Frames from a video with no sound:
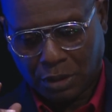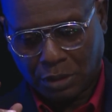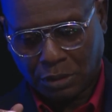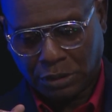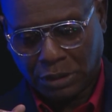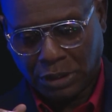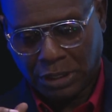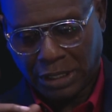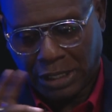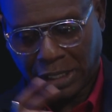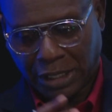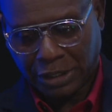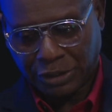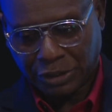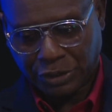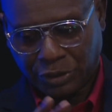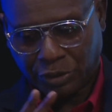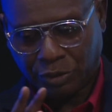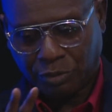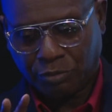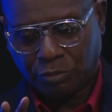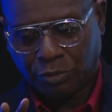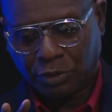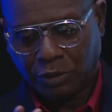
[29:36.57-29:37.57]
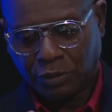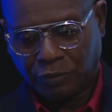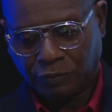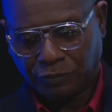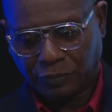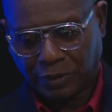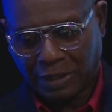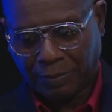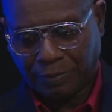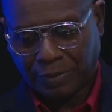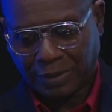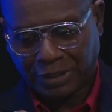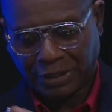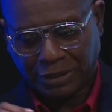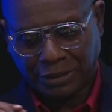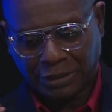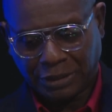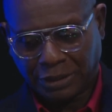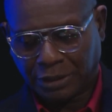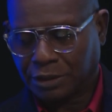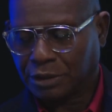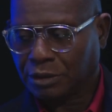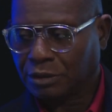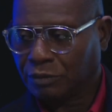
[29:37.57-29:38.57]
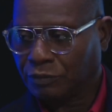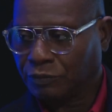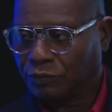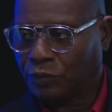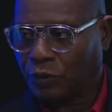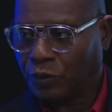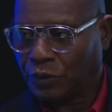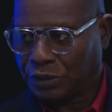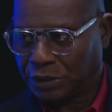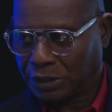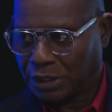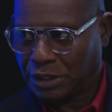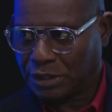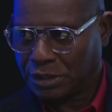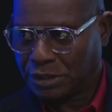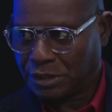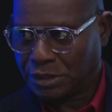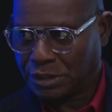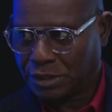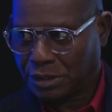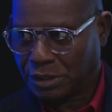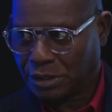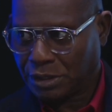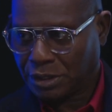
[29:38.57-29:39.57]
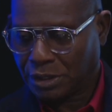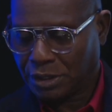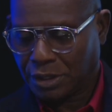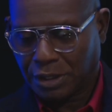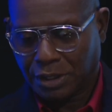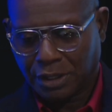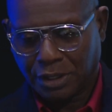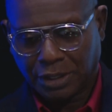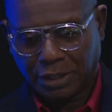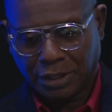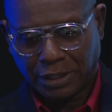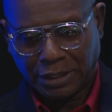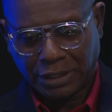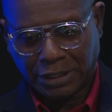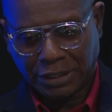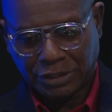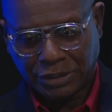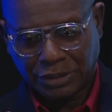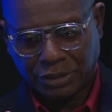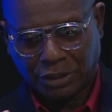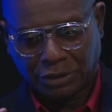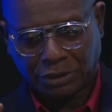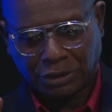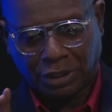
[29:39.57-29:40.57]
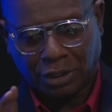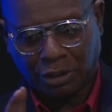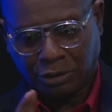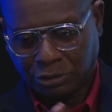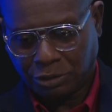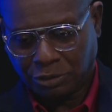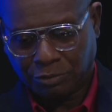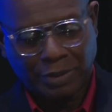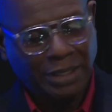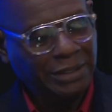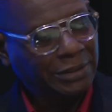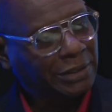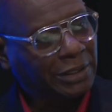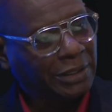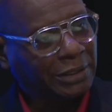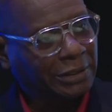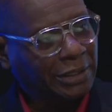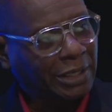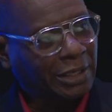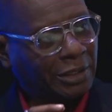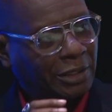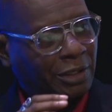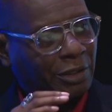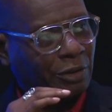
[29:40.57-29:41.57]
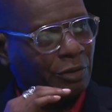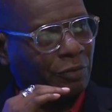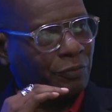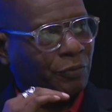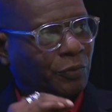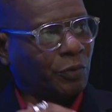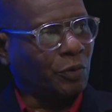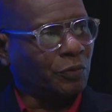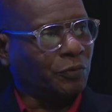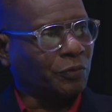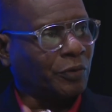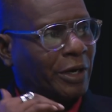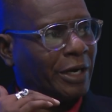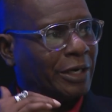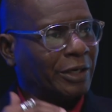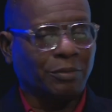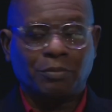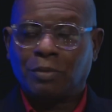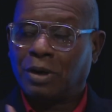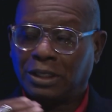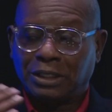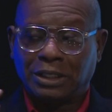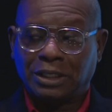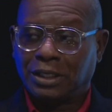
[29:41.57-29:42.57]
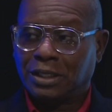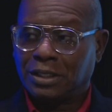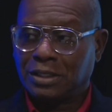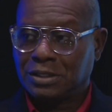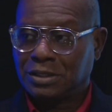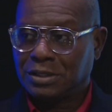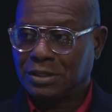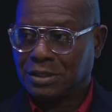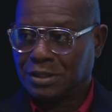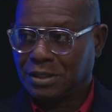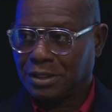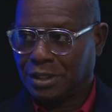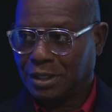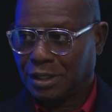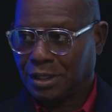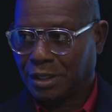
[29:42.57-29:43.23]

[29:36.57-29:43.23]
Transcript: the large number of apathetic voters is not automatic that they're going to vote for anybody else.